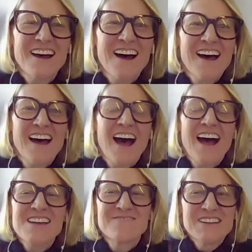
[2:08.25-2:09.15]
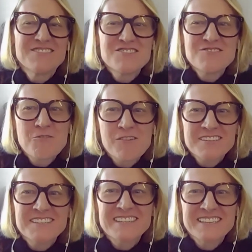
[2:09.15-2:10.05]
I am in New York
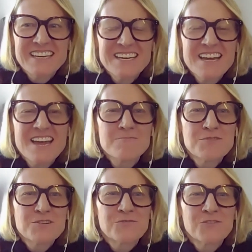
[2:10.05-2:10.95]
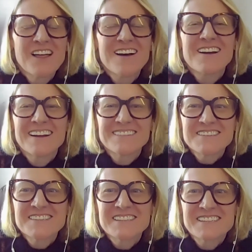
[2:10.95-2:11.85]
City in beautiful Long
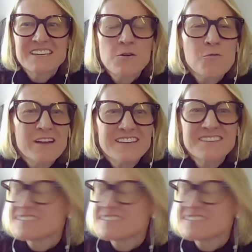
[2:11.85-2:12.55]
Island City, Queens,